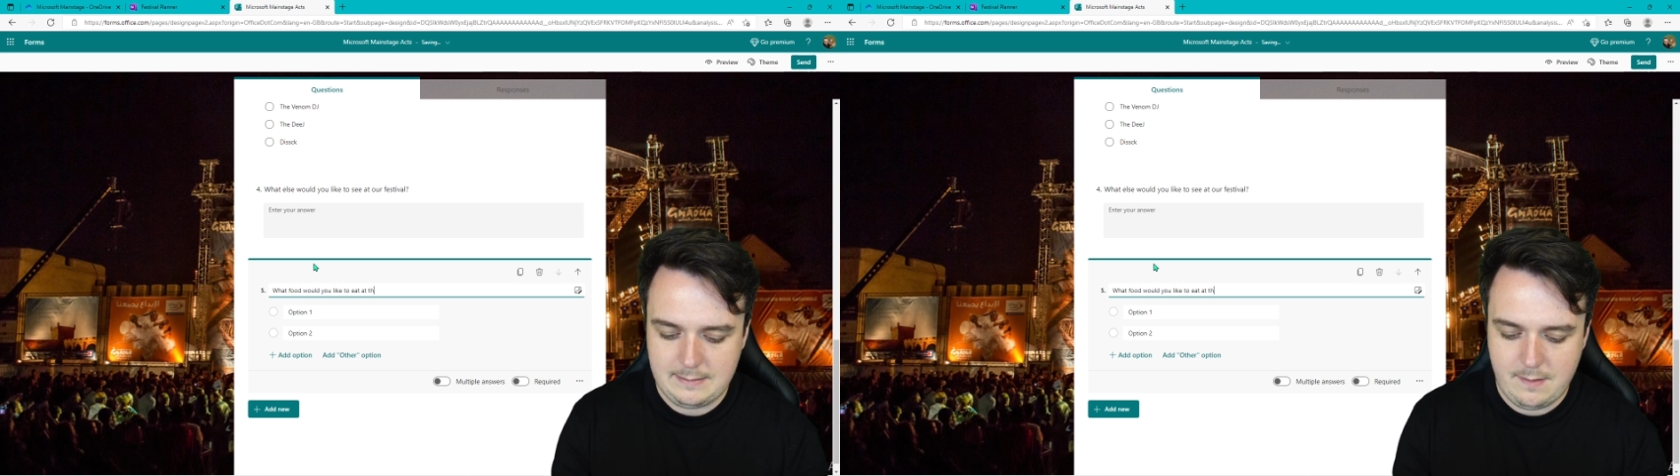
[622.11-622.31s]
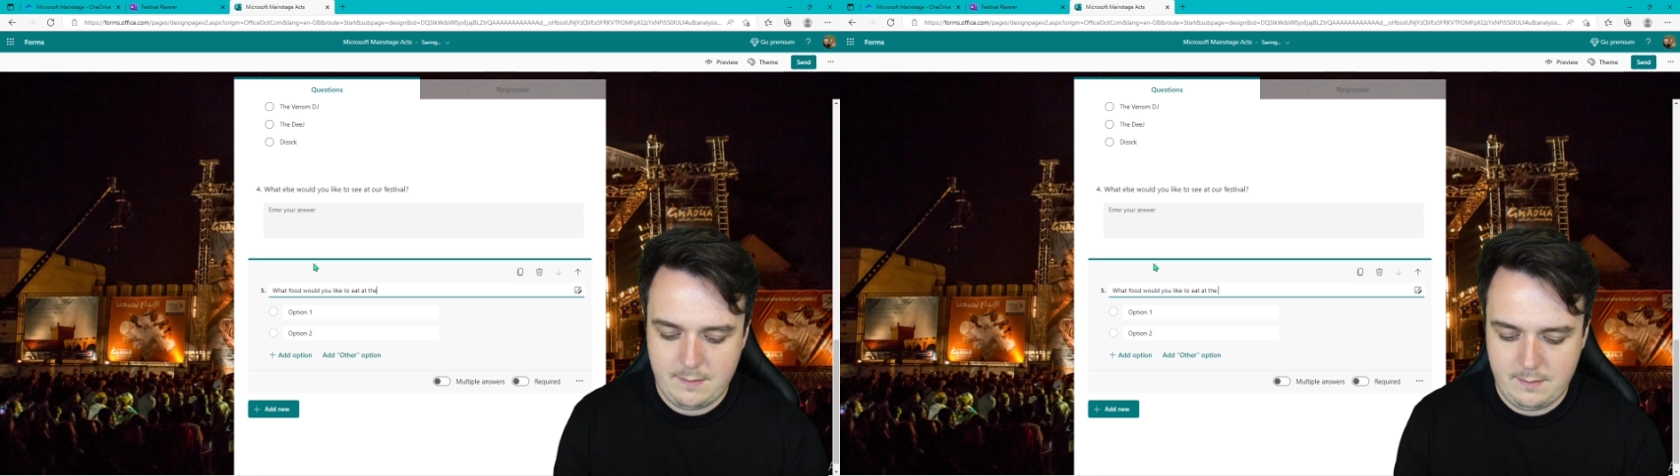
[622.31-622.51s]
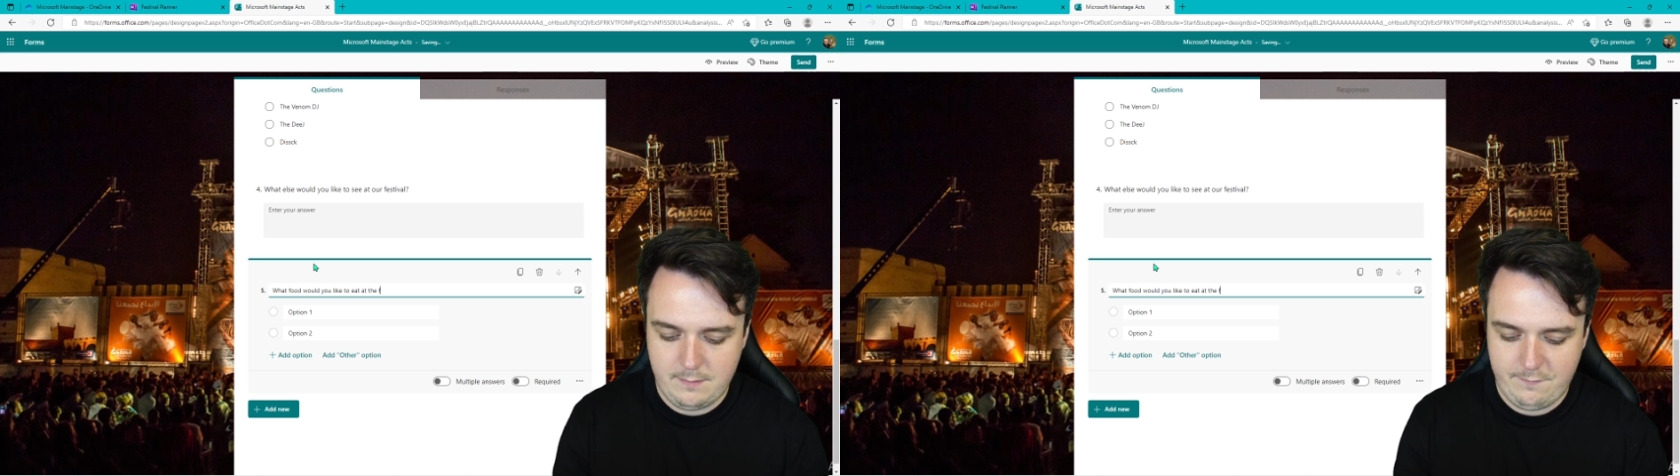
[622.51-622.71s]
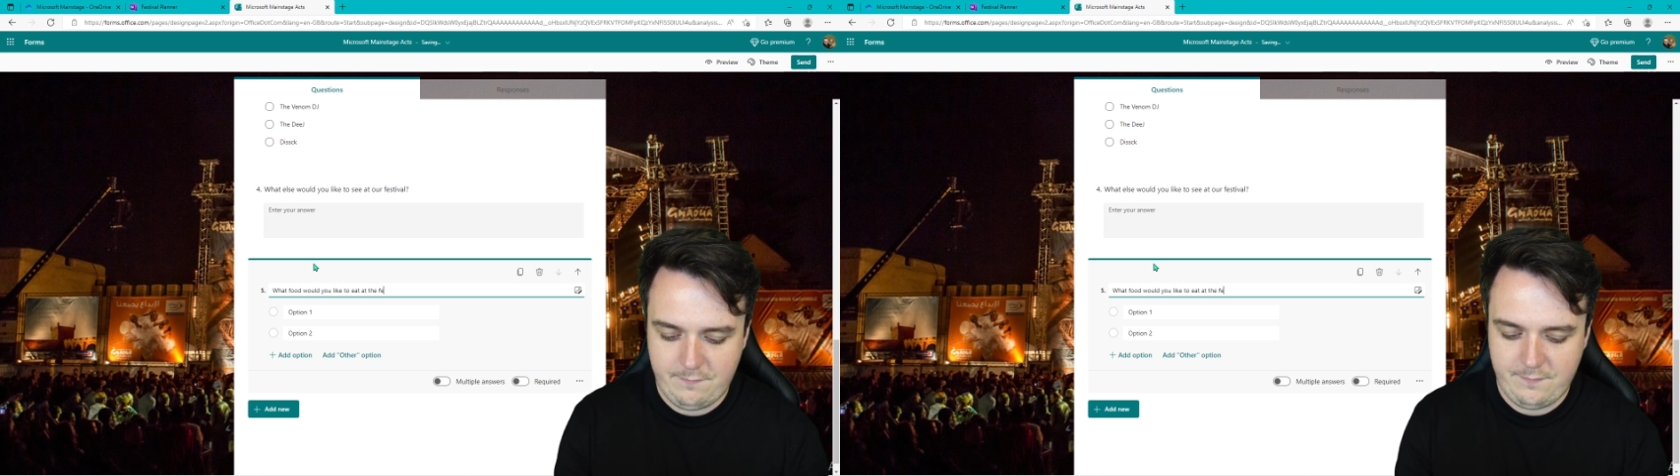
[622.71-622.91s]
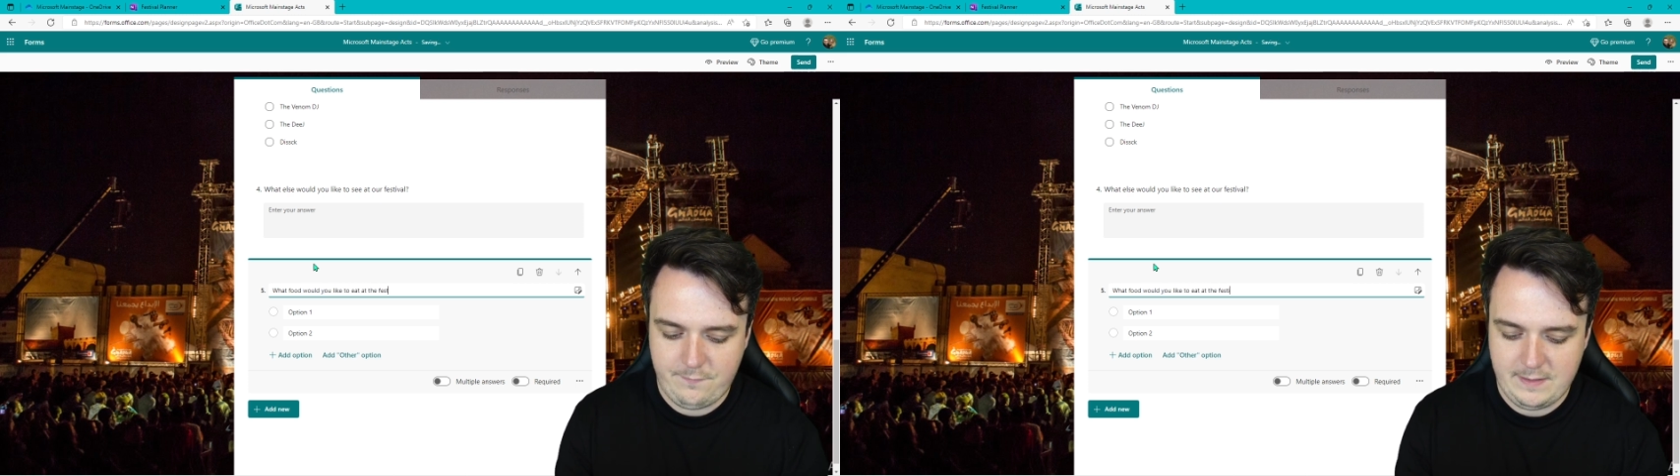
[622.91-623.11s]
the
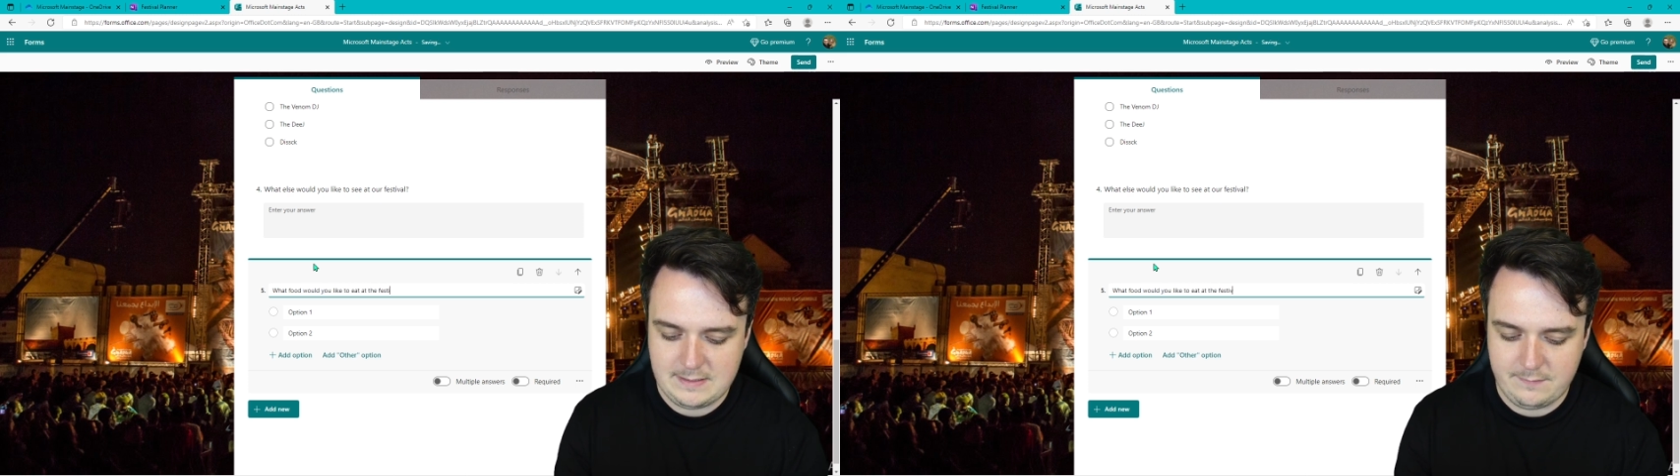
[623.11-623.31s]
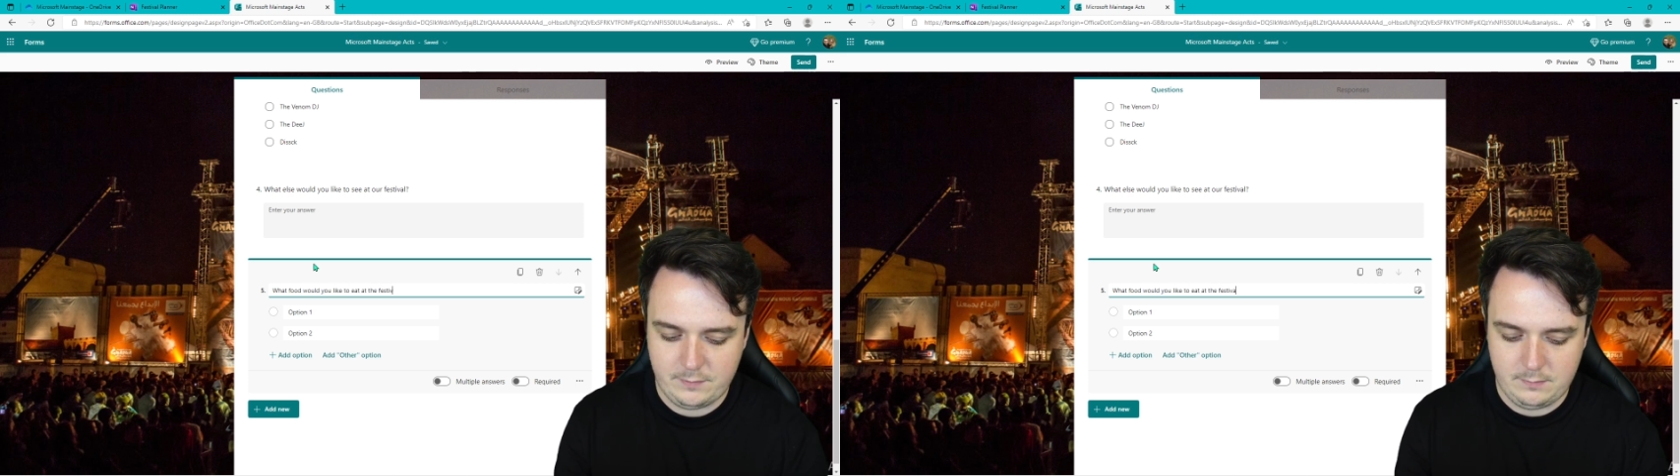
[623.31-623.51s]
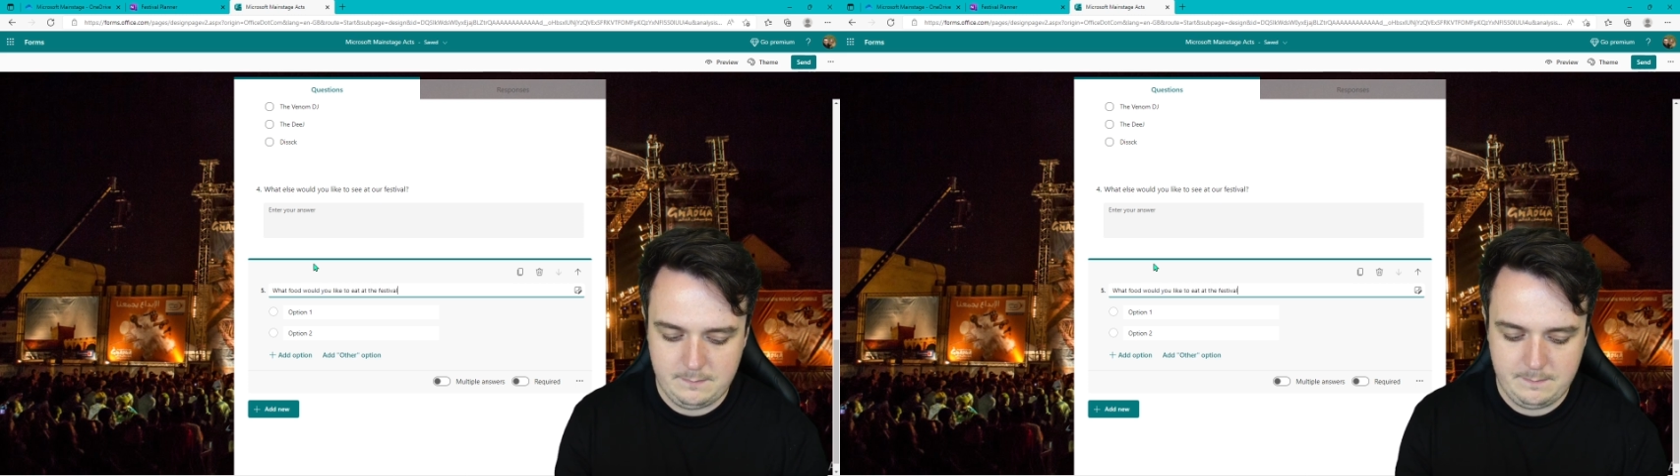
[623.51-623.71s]
festival?